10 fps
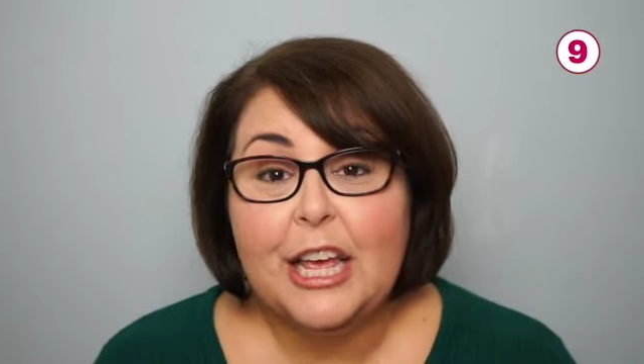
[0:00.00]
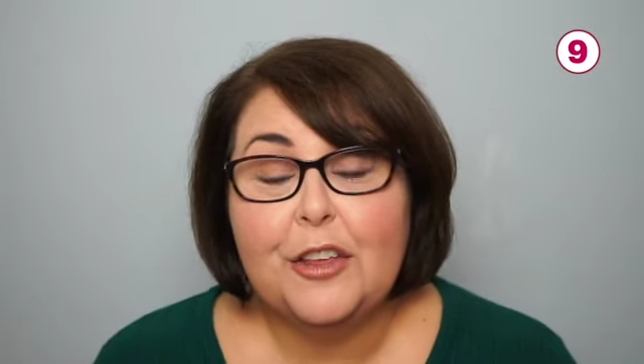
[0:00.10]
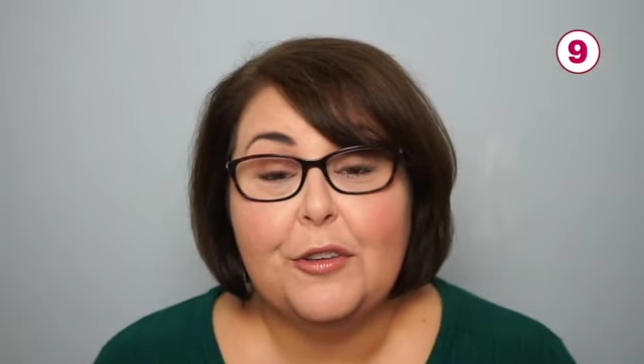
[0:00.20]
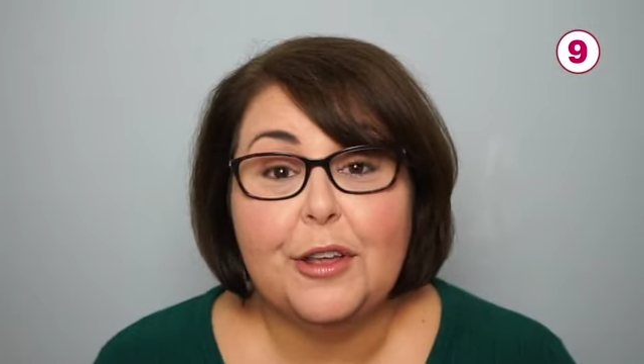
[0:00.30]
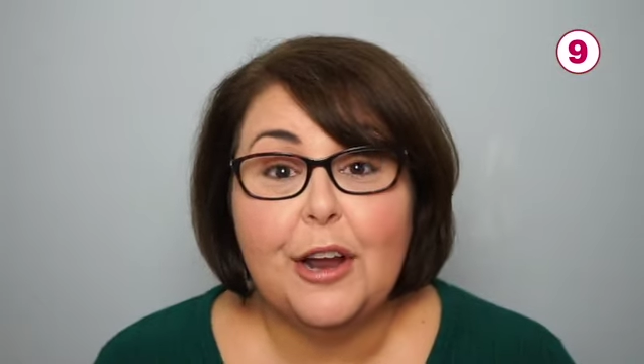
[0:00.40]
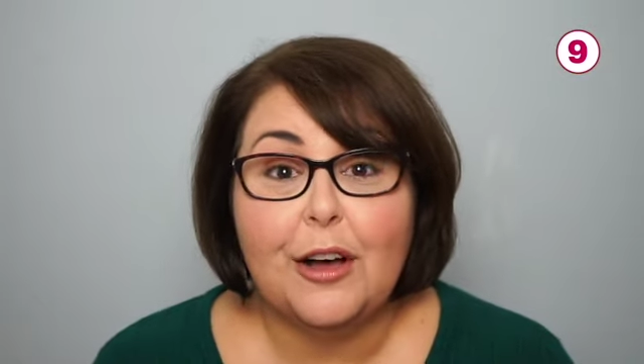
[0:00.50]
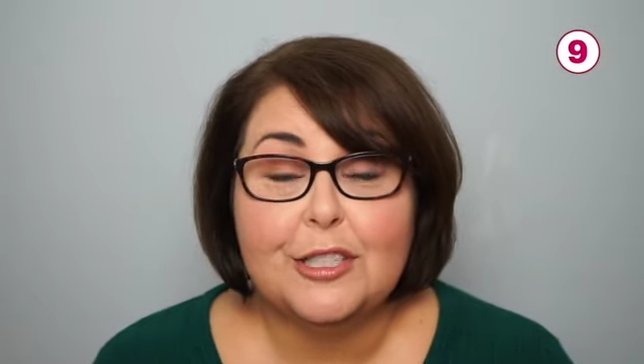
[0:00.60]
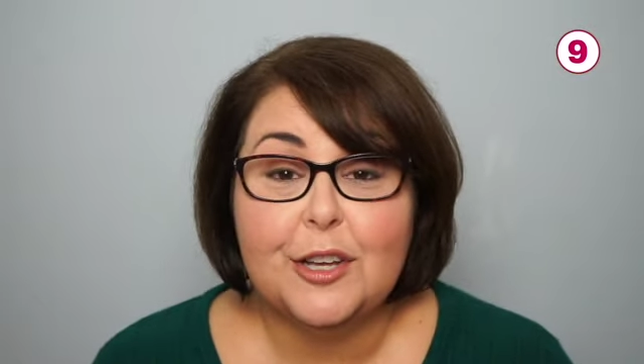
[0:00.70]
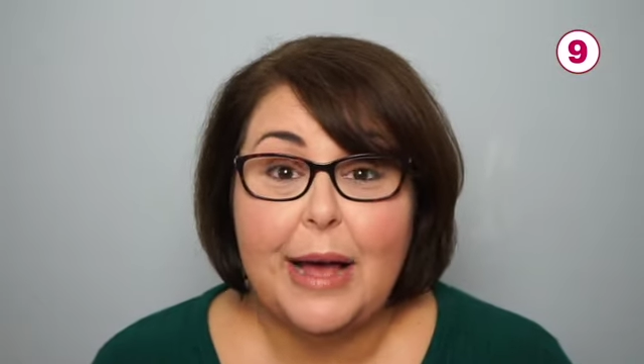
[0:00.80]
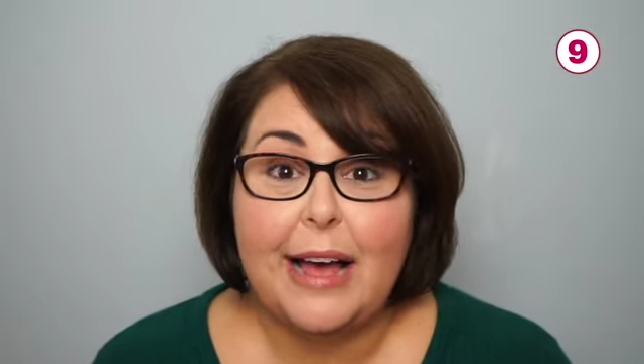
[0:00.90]
You can
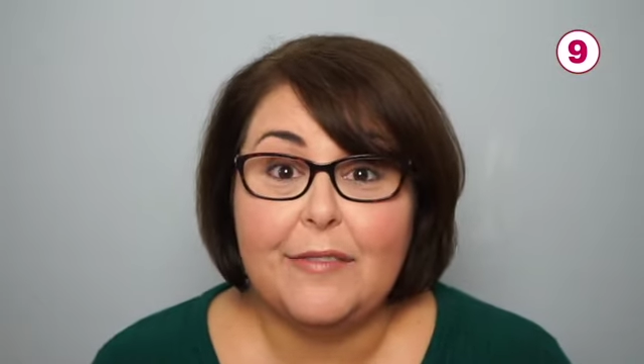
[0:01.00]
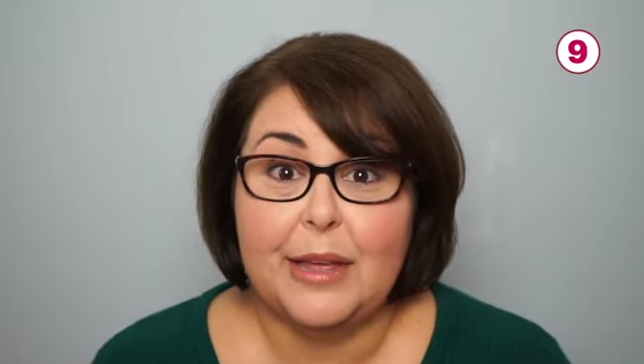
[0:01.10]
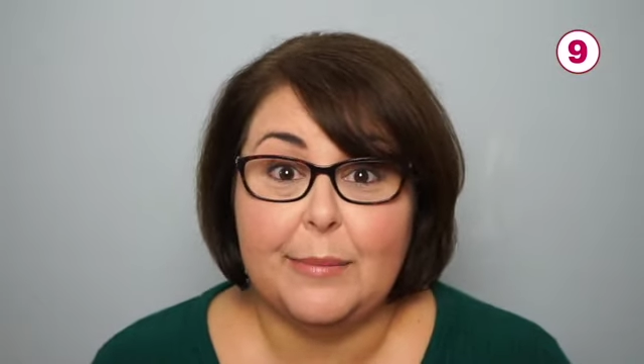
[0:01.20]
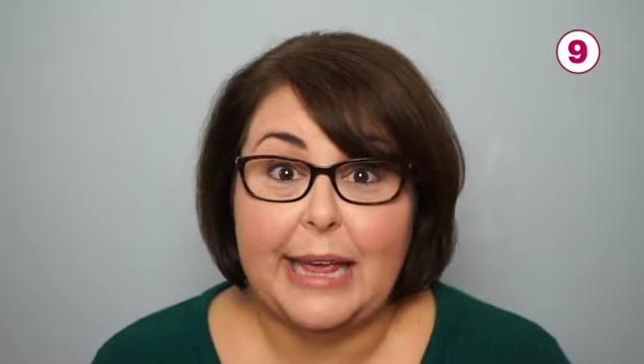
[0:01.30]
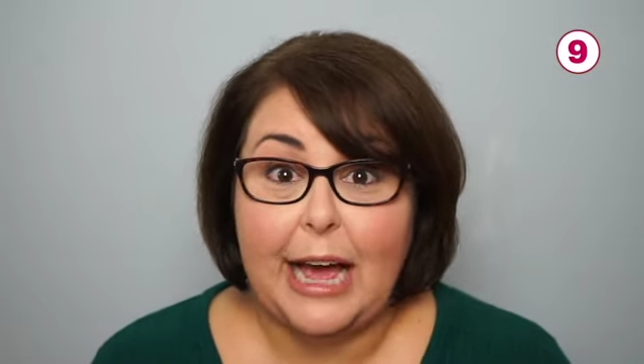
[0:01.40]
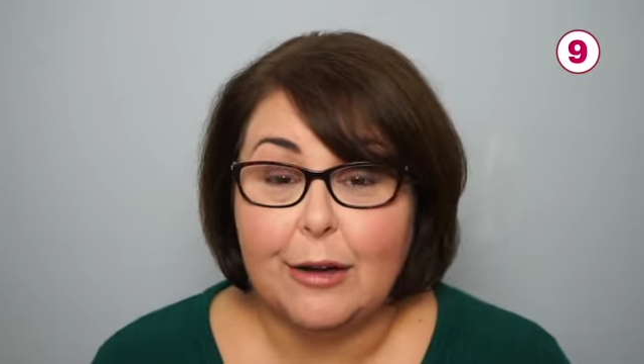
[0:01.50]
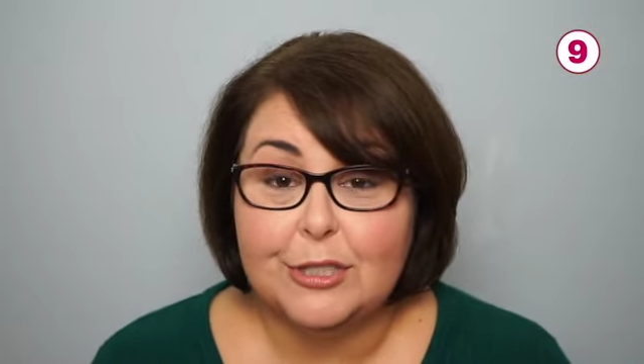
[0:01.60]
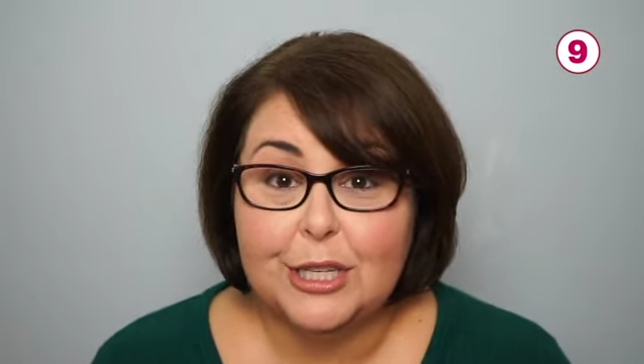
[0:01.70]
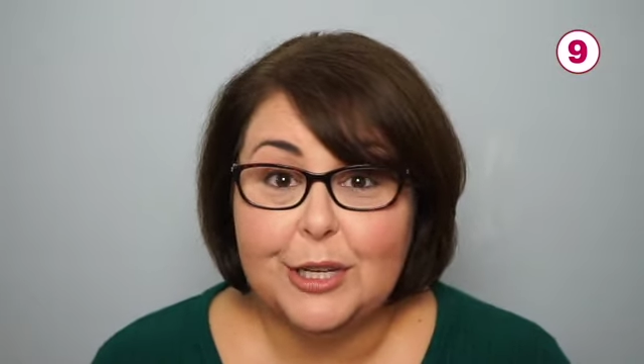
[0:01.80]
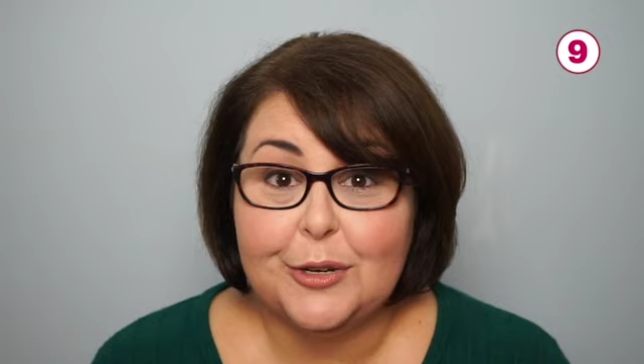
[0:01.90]
also have them count
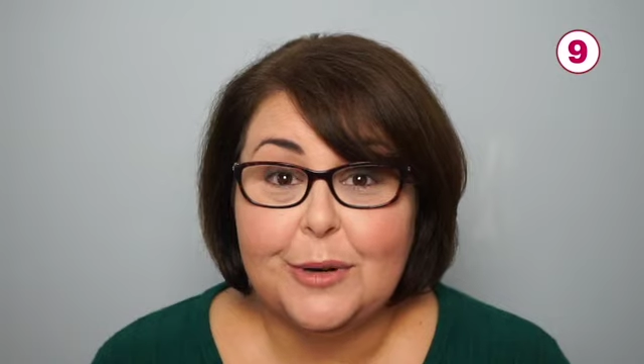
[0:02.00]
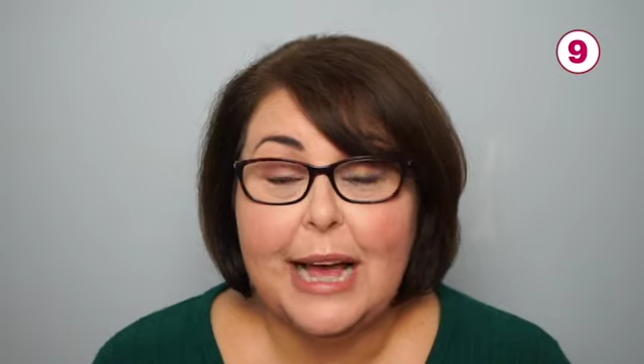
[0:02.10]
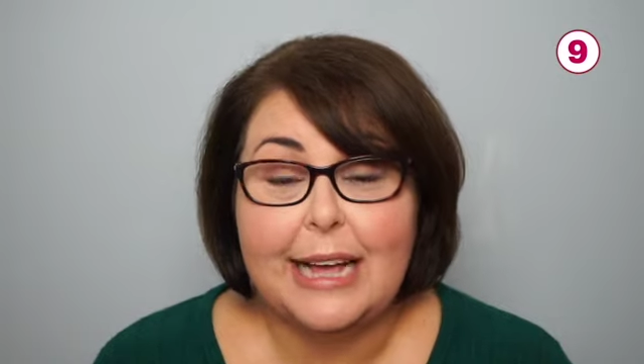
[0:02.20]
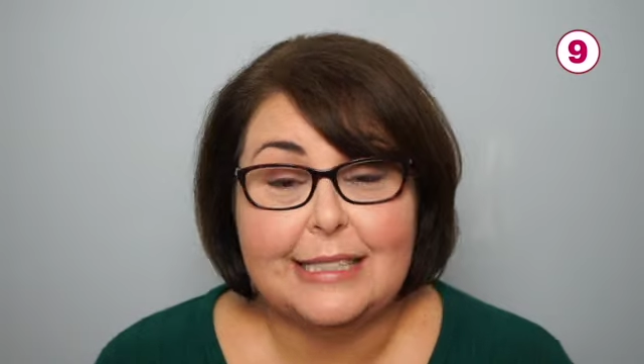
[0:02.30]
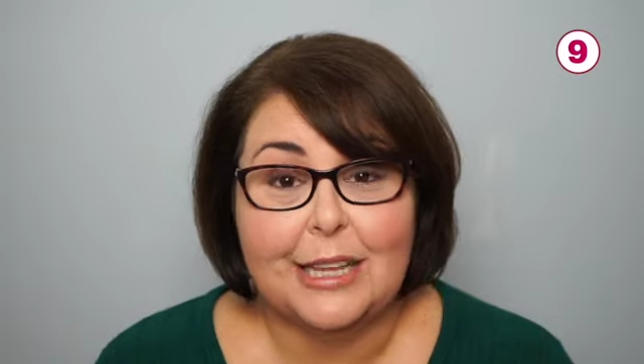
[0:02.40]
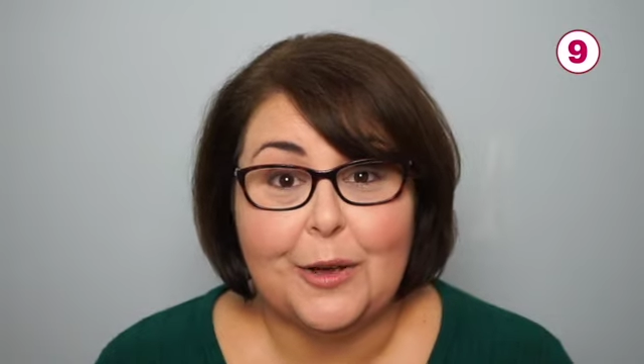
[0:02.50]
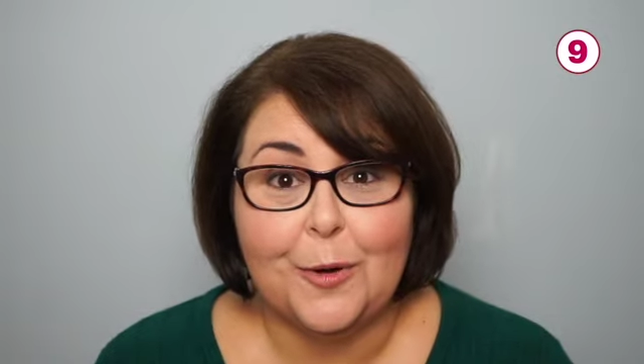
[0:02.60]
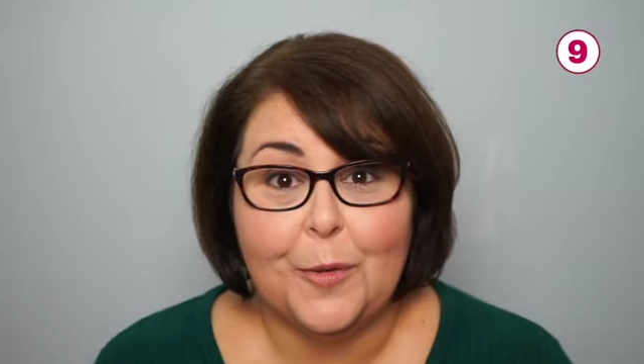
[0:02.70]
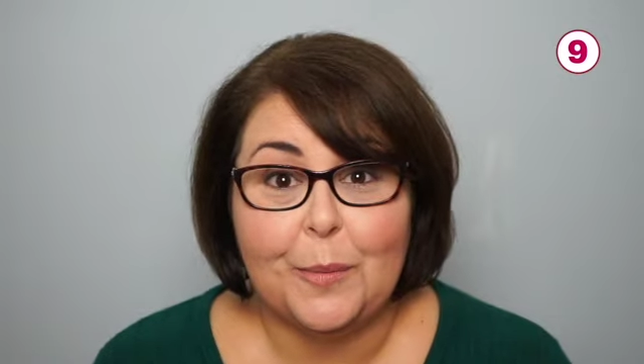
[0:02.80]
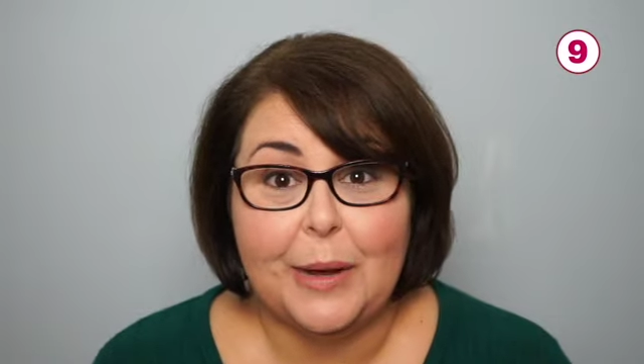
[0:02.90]
to you as they
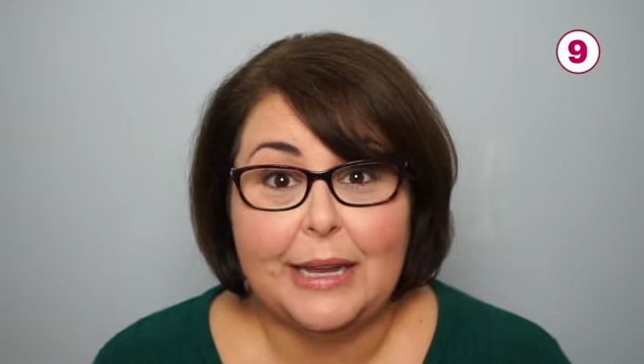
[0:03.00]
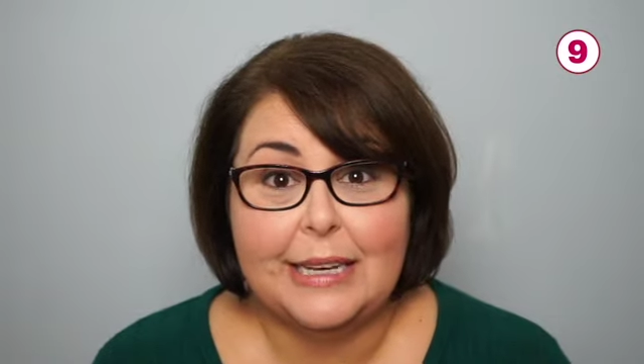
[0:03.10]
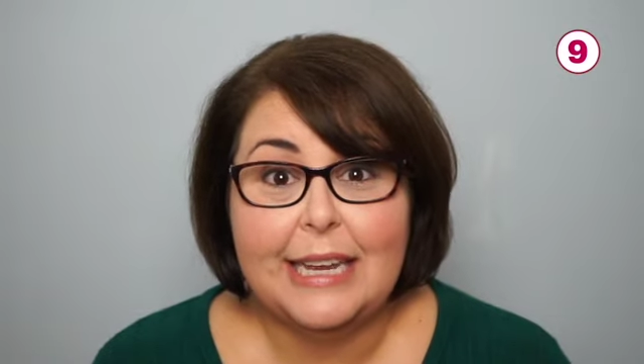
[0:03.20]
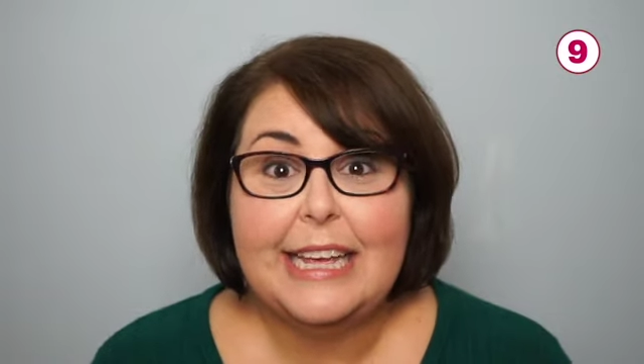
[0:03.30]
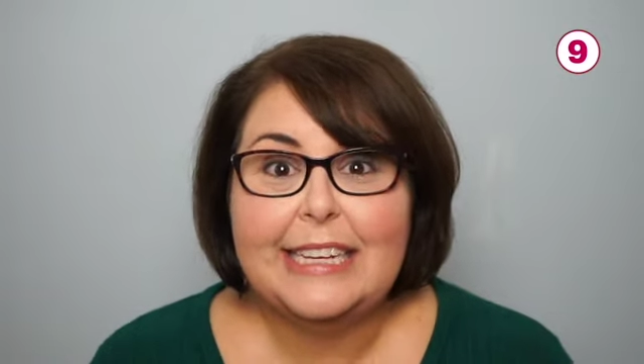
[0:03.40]
hold the button